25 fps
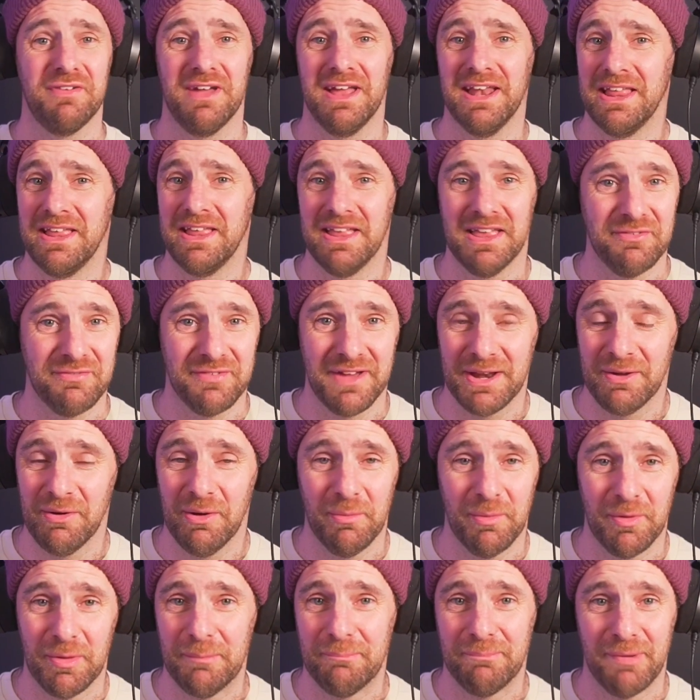
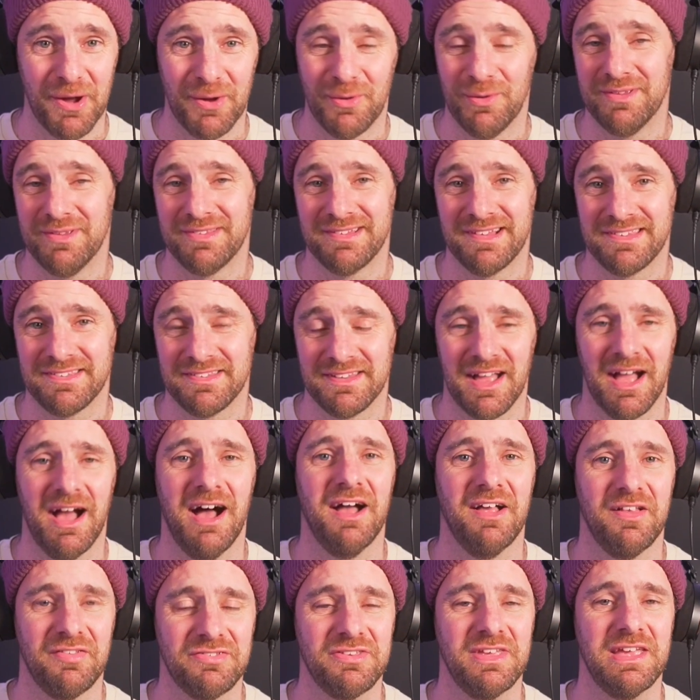anyone with a boat is listening,
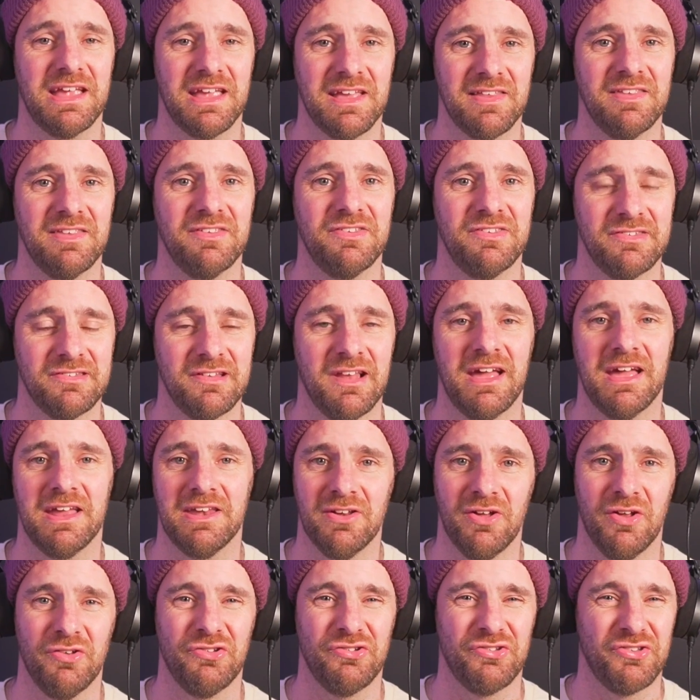I take it this is
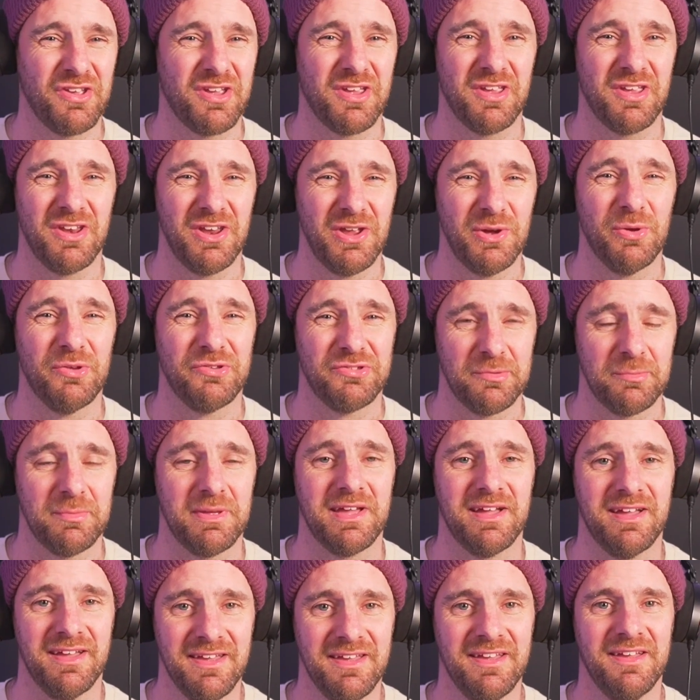like not just a canoe or
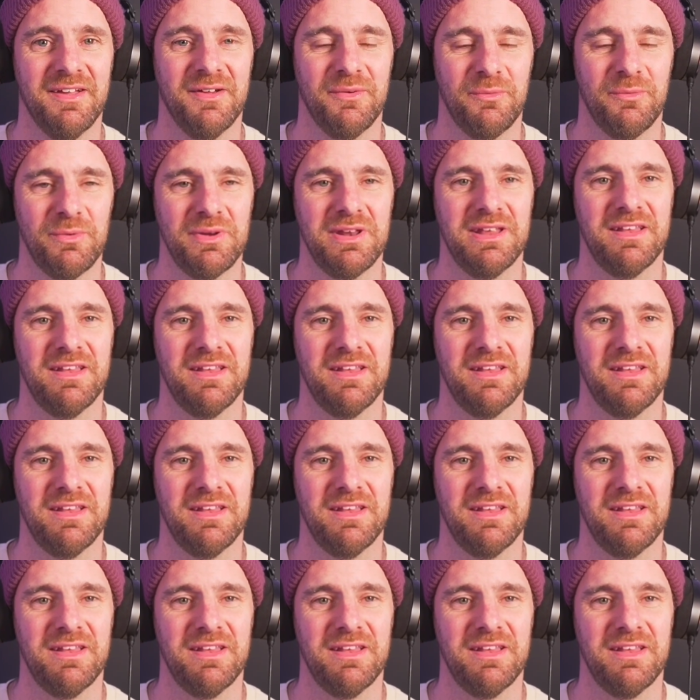something. We need